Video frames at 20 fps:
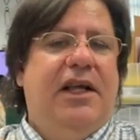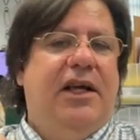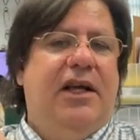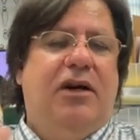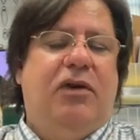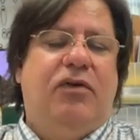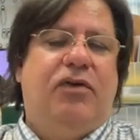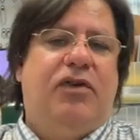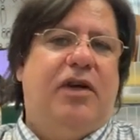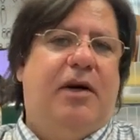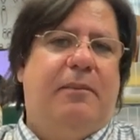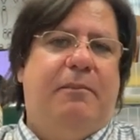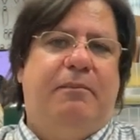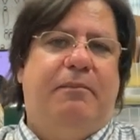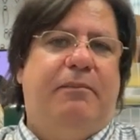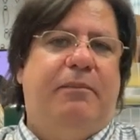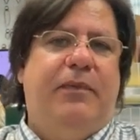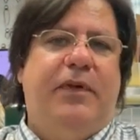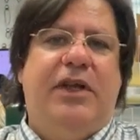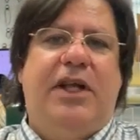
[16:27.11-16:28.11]
you know,
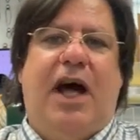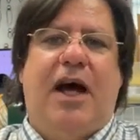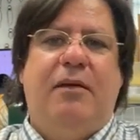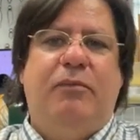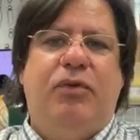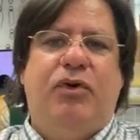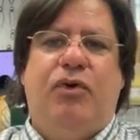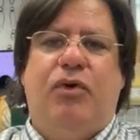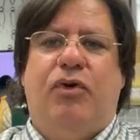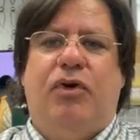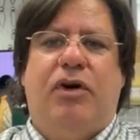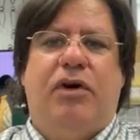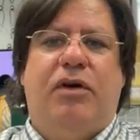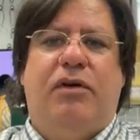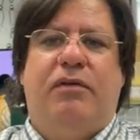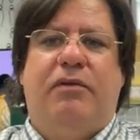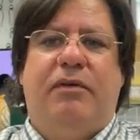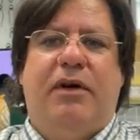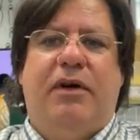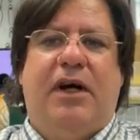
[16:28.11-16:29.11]
some dime
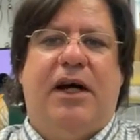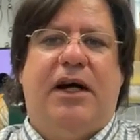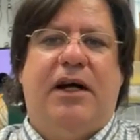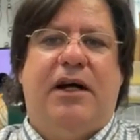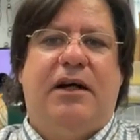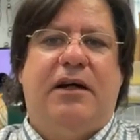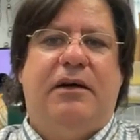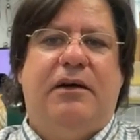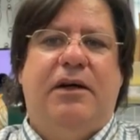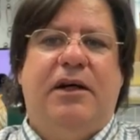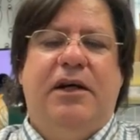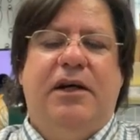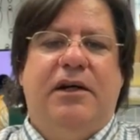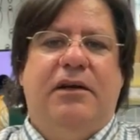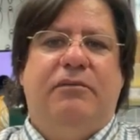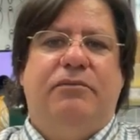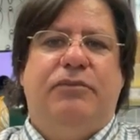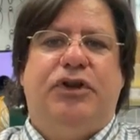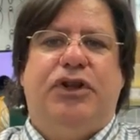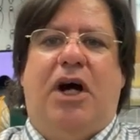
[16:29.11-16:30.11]
store
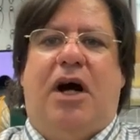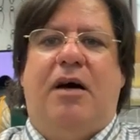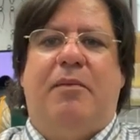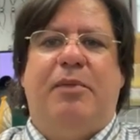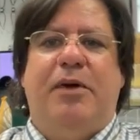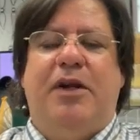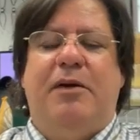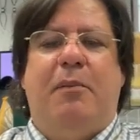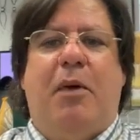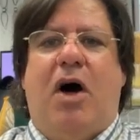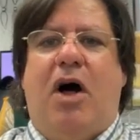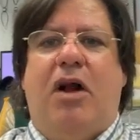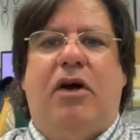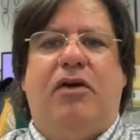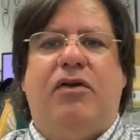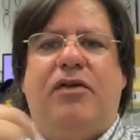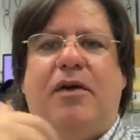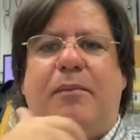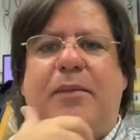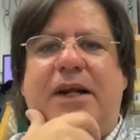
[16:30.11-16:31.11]
shop in the mall
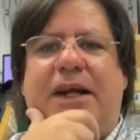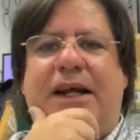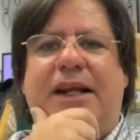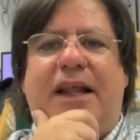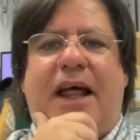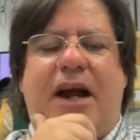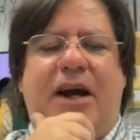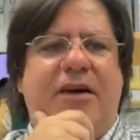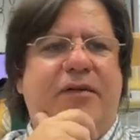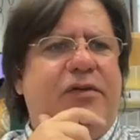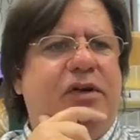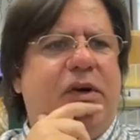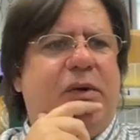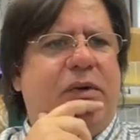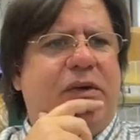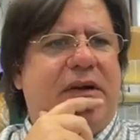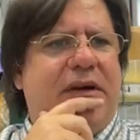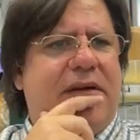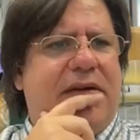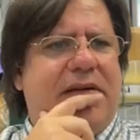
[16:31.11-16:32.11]
or something like that. I don't even know
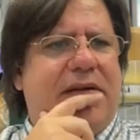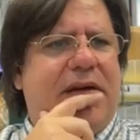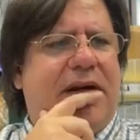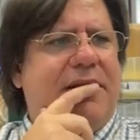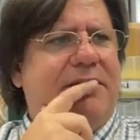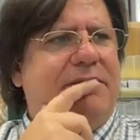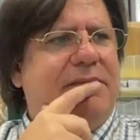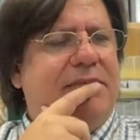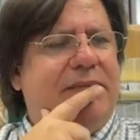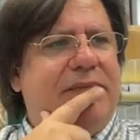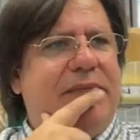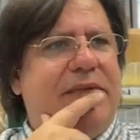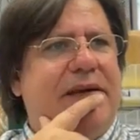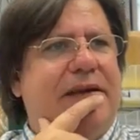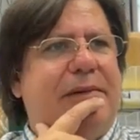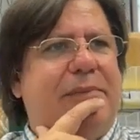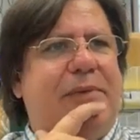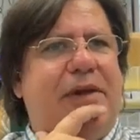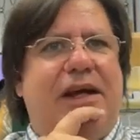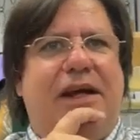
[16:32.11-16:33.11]
what that
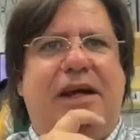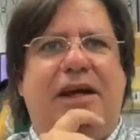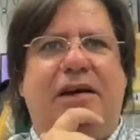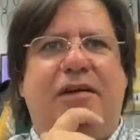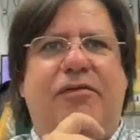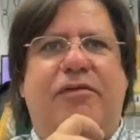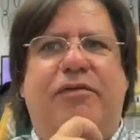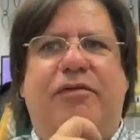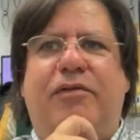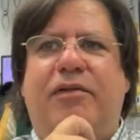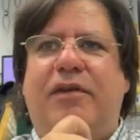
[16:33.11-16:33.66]
thing I'm thinking of.